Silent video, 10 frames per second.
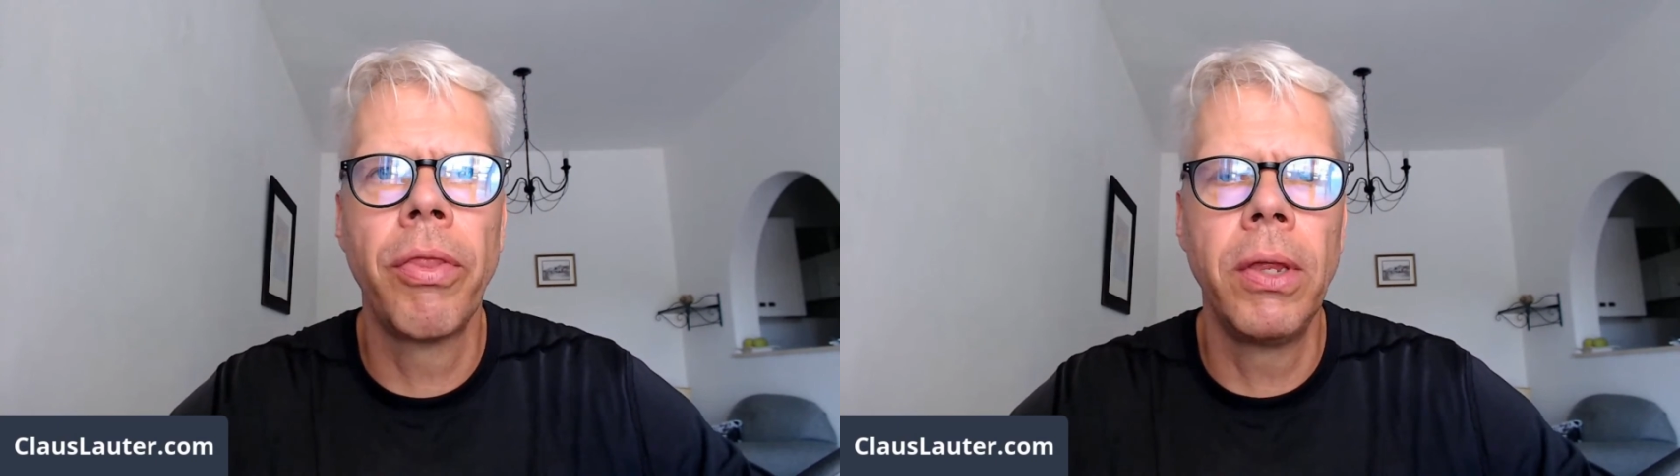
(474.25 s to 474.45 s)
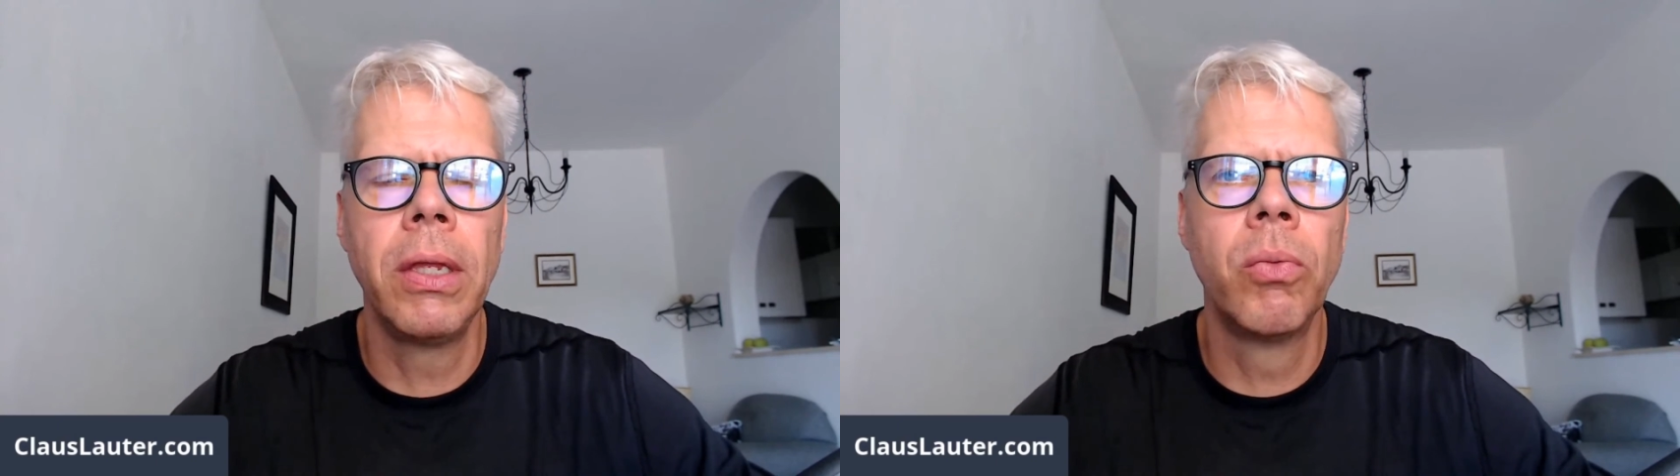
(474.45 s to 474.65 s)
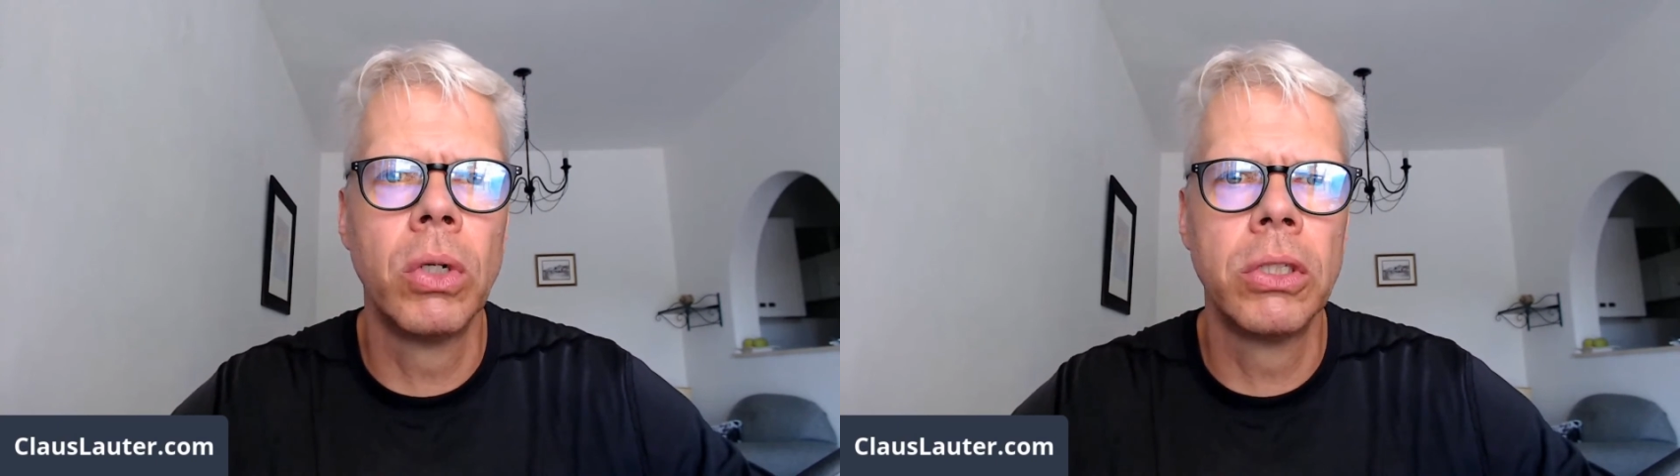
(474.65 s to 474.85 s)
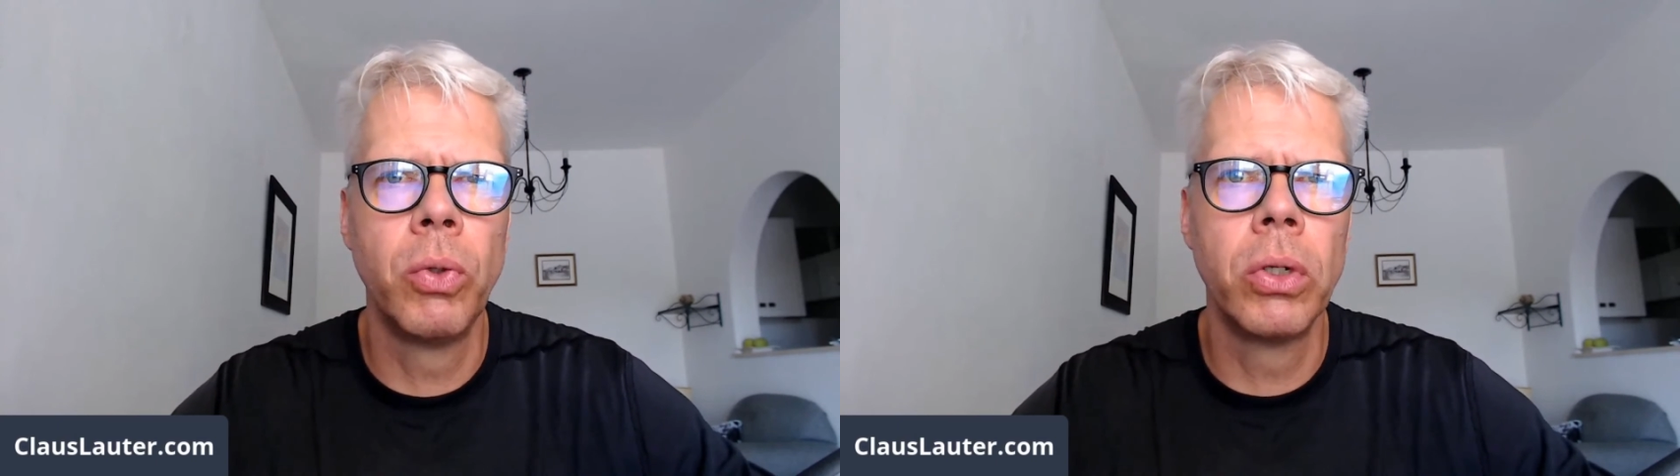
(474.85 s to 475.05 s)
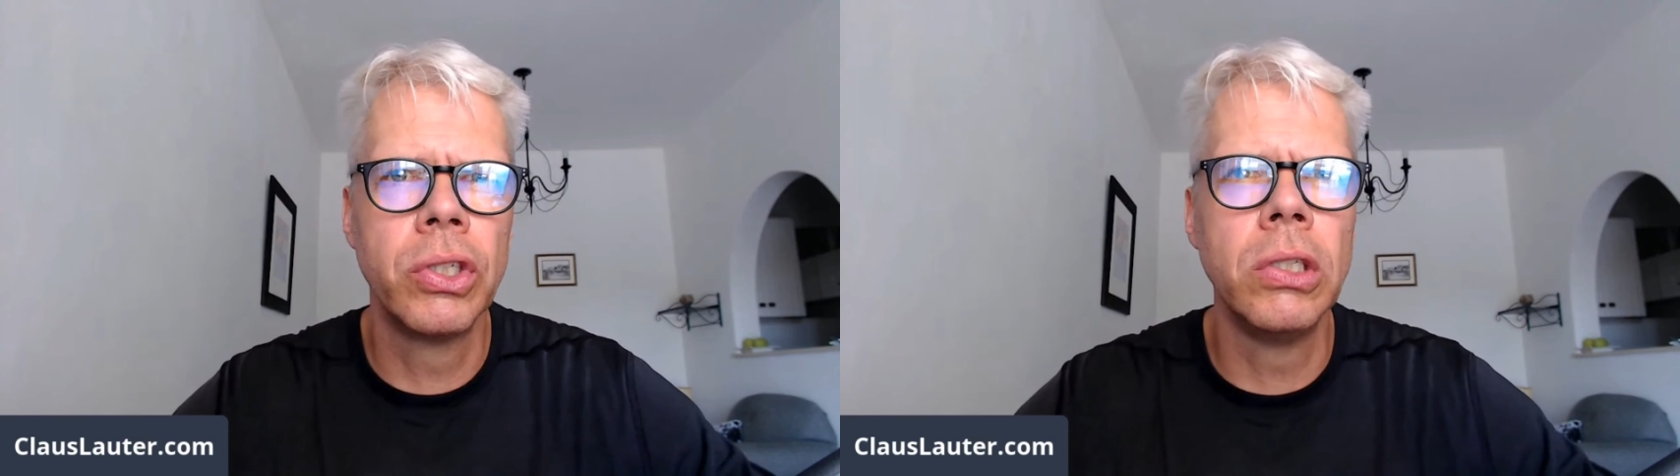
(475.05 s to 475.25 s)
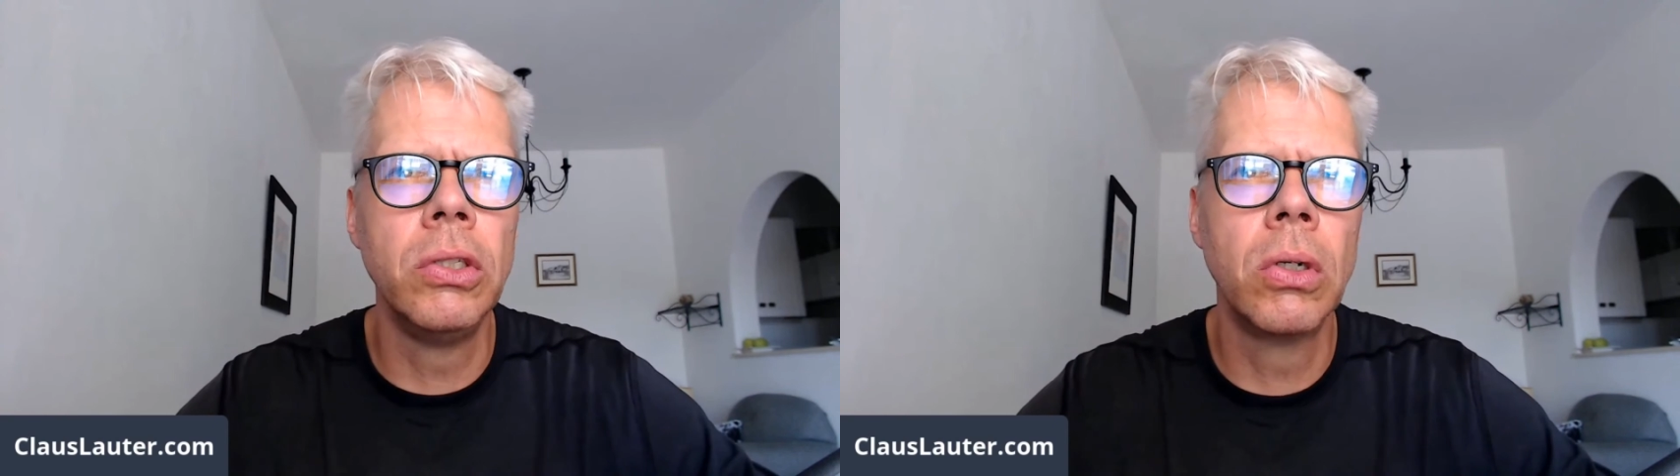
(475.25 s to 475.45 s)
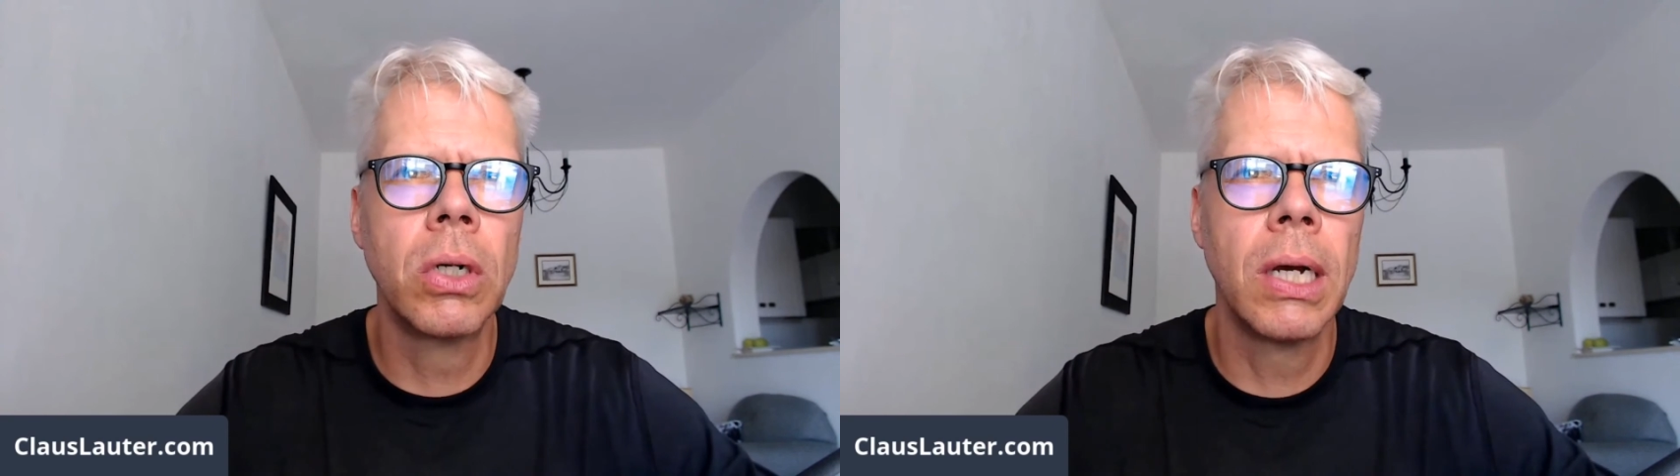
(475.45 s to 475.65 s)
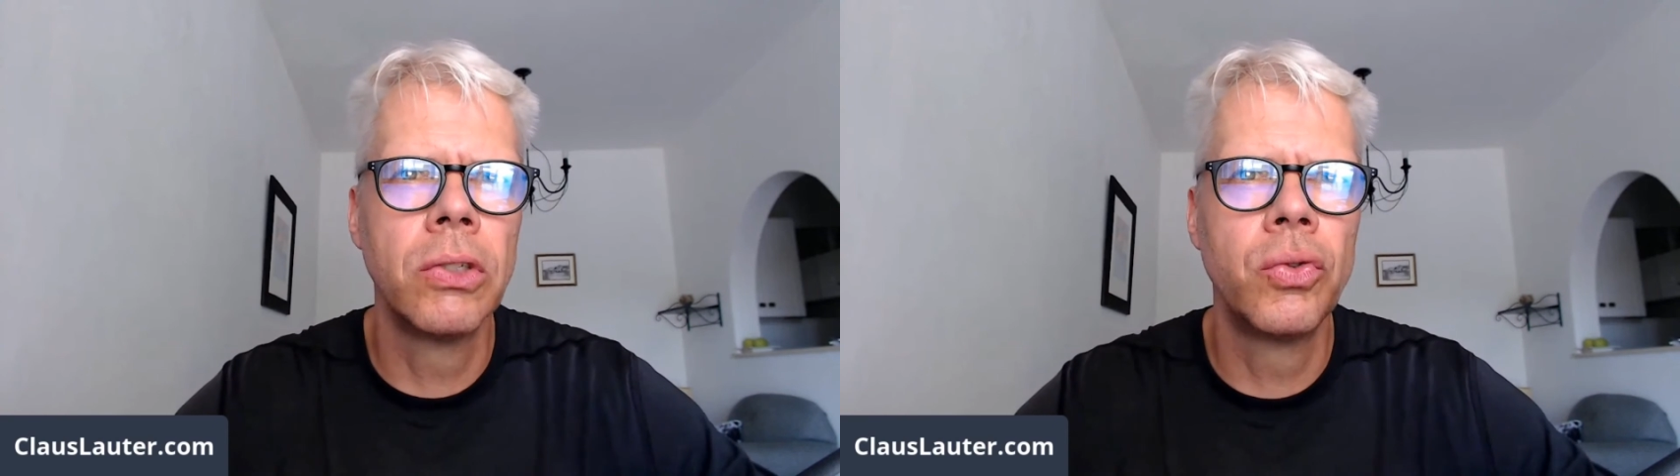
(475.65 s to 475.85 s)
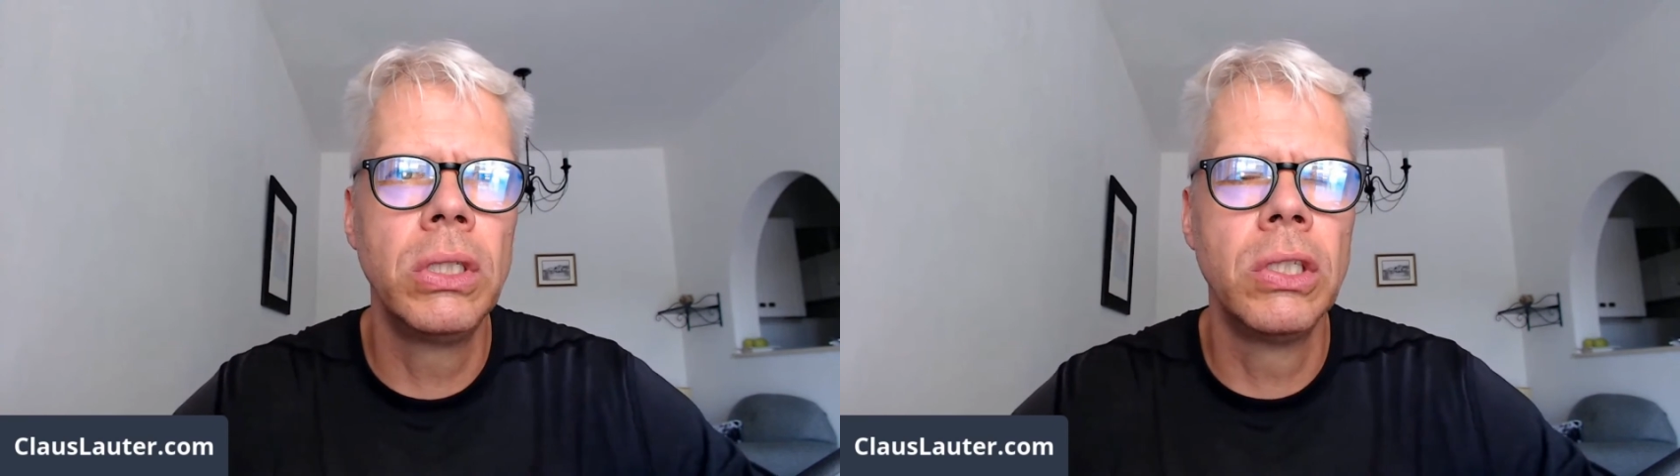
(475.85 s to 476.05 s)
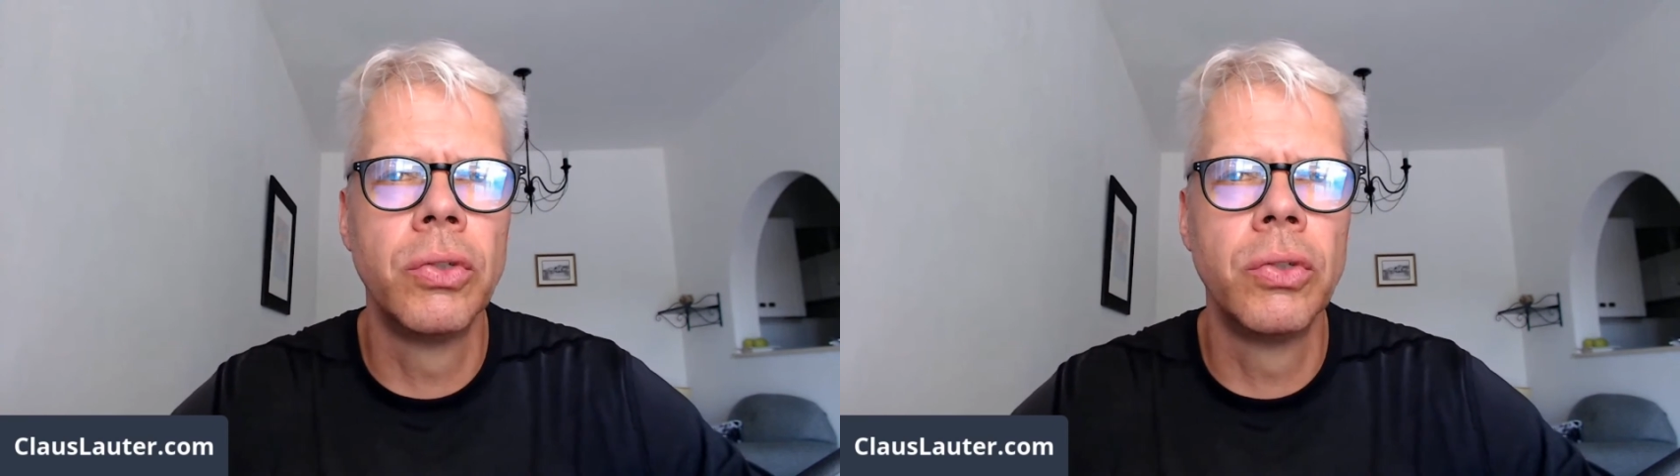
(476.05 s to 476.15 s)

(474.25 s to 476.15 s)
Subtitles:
think what works in your country